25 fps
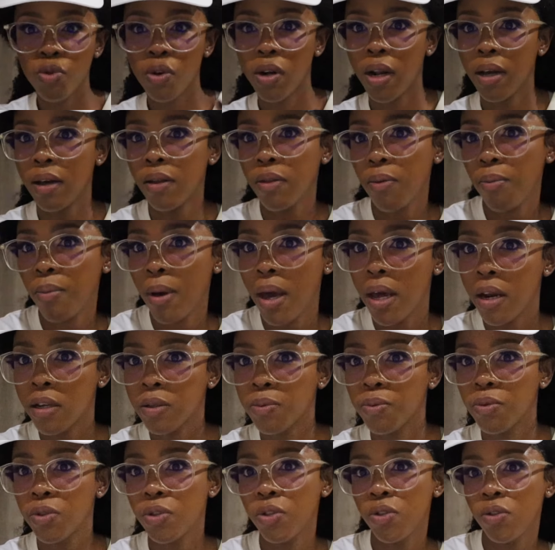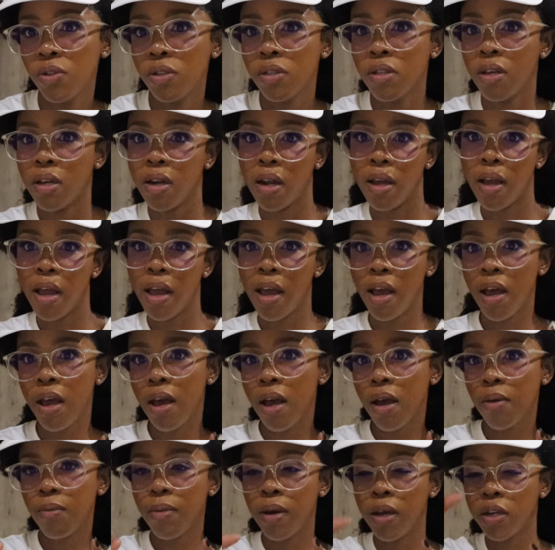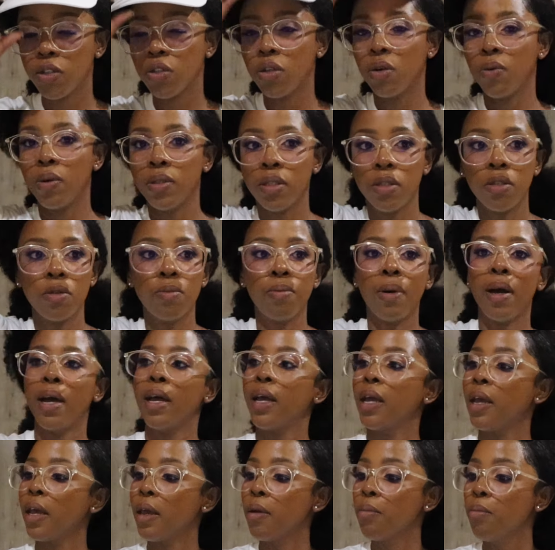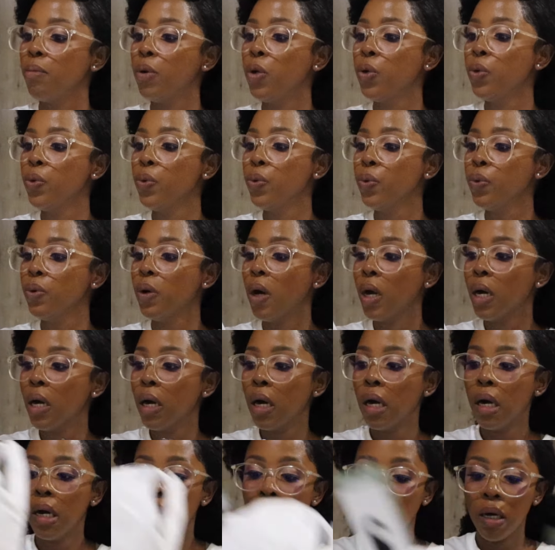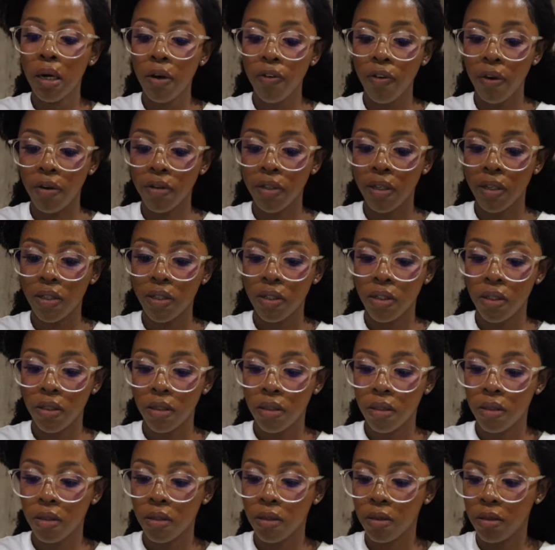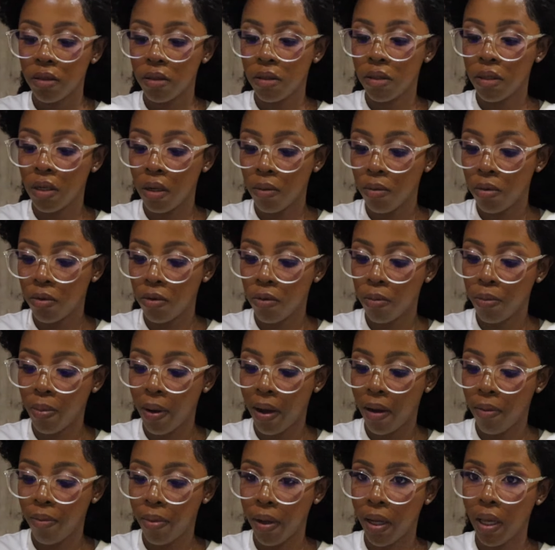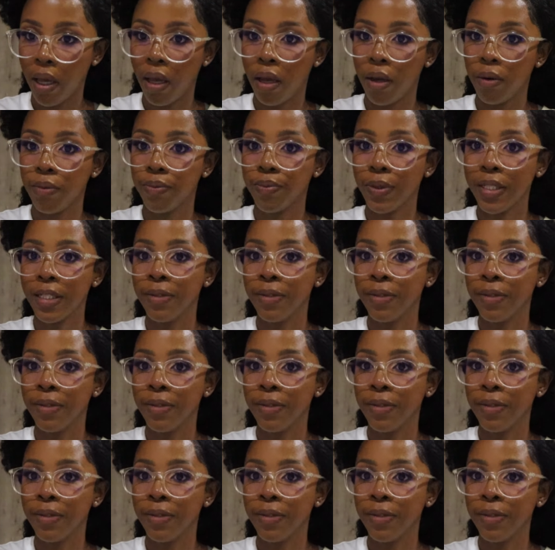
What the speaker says: Like the baddest producer that I am. I actually wanted to buy a blue foundation. I want a pop again.